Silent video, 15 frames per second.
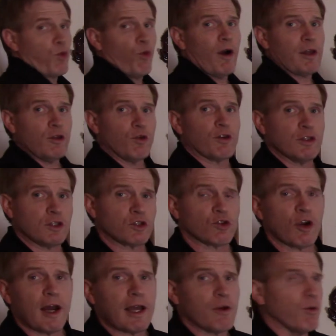what you can
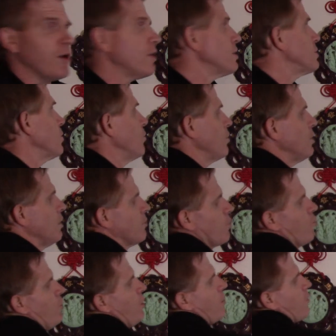strike with. So in number
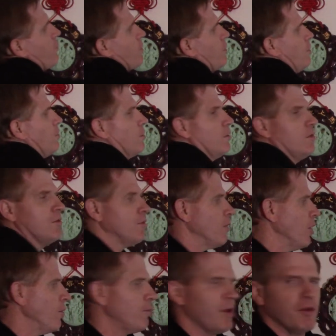1 over here,
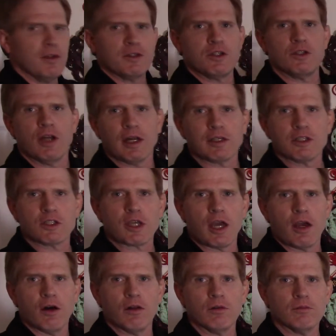and this is not to
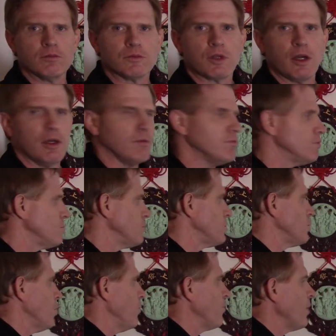scale, okay,
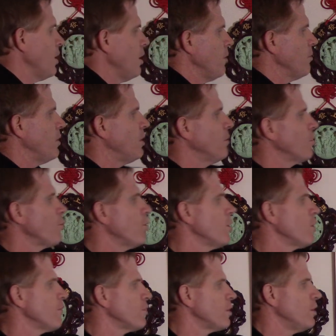but number 1
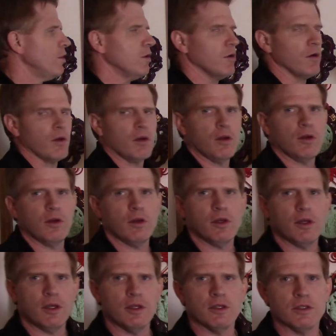over here
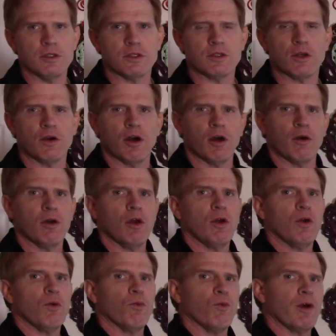is
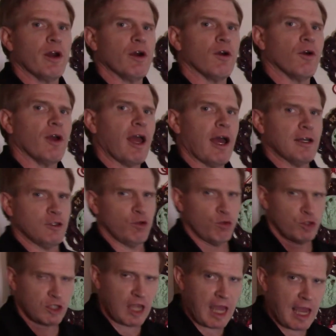where as you
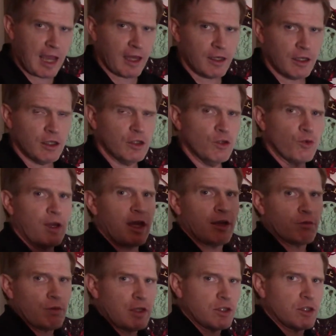stand, you
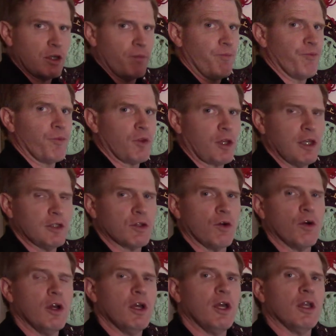can't reach them. Okay,
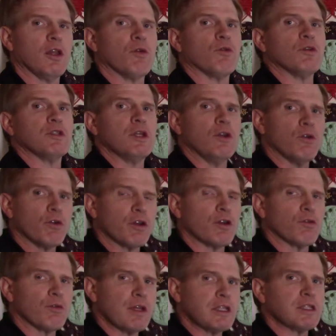so in other words, in order to
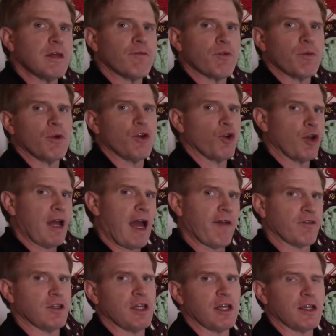reach them from there, you're going to have
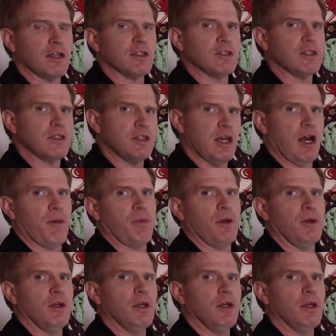to take a step